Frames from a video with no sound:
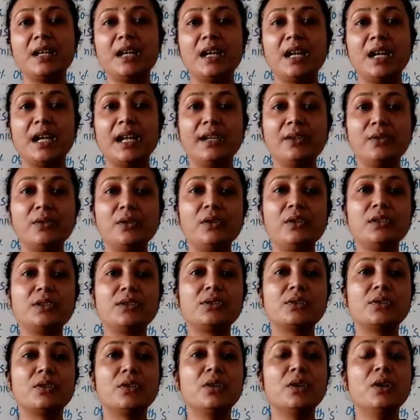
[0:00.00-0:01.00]
And
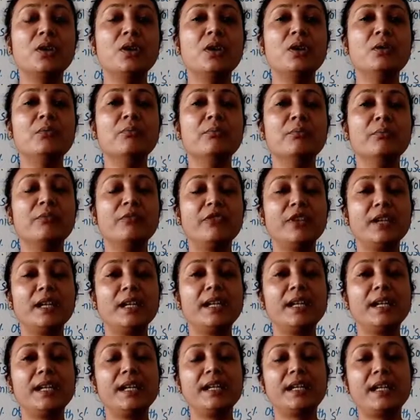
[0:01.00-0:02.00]
also we
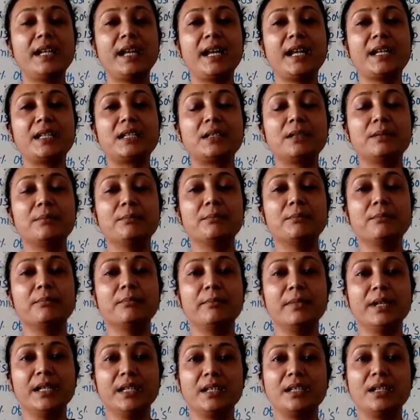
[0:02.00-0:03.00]
can get
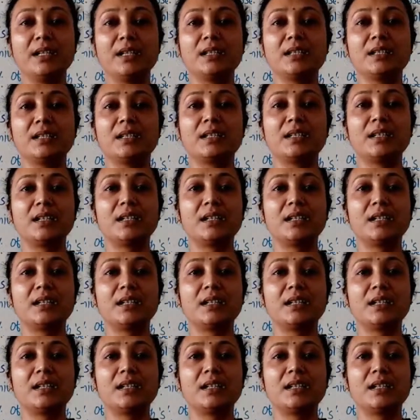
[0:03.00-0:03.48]
minerals